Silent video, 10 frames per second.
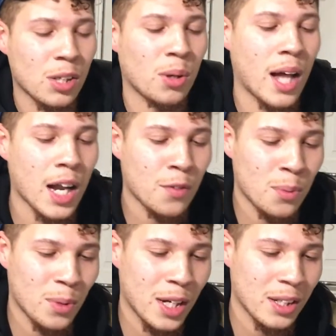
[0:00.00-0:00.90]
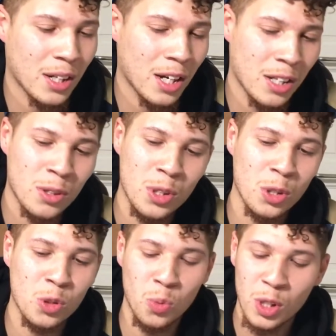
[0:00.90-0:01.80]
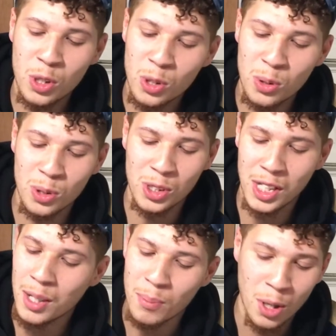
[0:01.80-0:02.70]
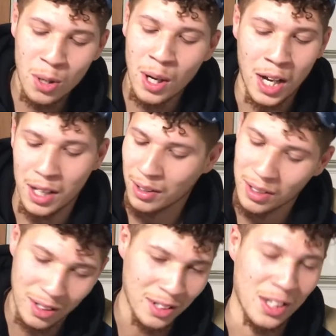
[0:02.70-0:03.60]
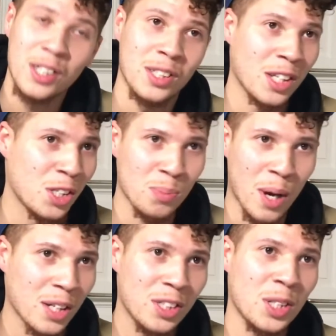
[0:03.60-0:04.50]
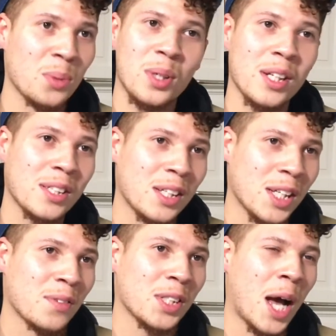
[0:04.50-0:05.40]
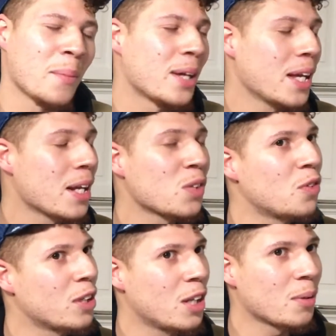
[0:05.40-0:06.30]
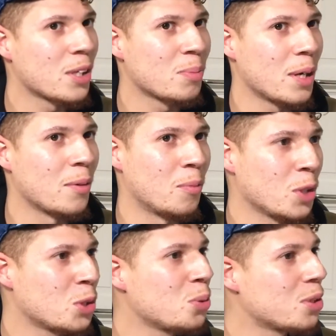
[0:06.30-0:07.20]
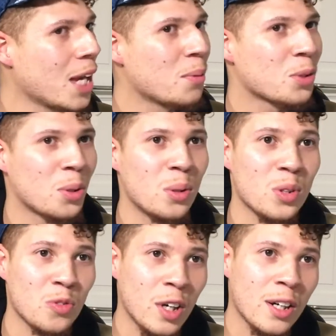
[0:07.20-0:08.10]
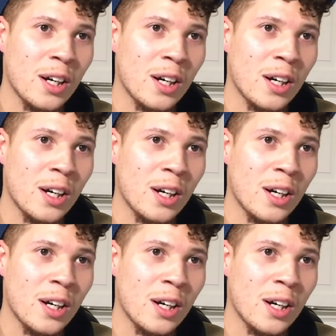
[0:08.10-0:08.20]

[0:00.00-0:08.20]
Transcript: So a lot of them, like, there was one dude who was saying, bro, this is my shit. You can't say 717. I'm like, damn, that's fucked up. Cause like what you said was cool as fuck.